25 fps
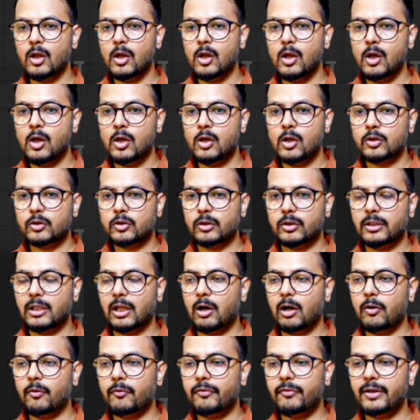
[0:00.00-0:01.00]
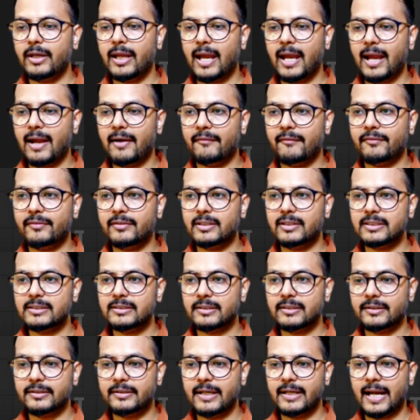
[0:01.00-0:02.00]
so now we have this
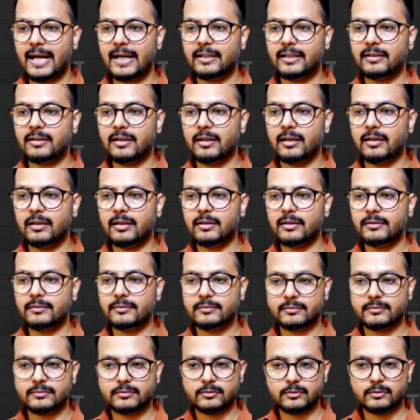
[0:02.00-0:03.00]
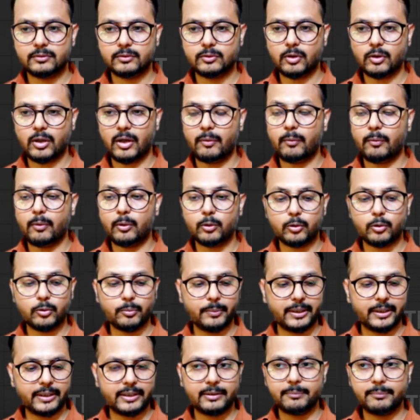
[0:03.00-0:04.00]
red color so I want to
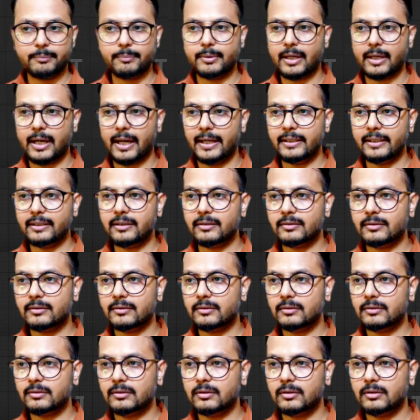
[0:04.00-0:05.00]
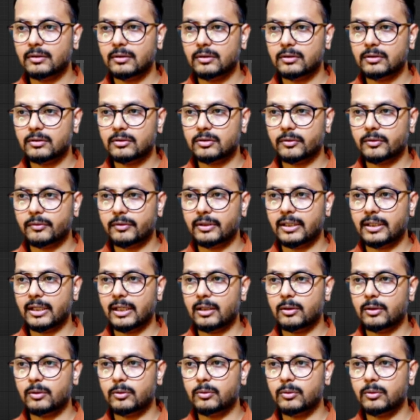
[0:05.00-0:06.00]
make it bright so what I'll
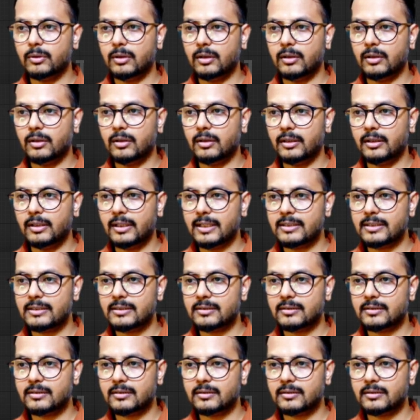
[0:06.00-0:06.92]
do uh, let's